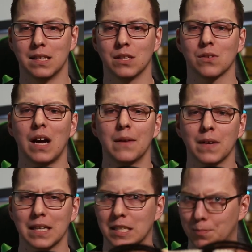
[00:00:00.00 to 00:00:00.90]
These are kind of
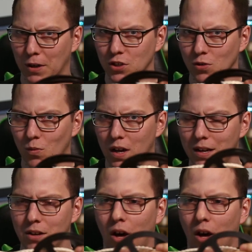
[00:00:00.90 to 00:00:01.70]
like a special one.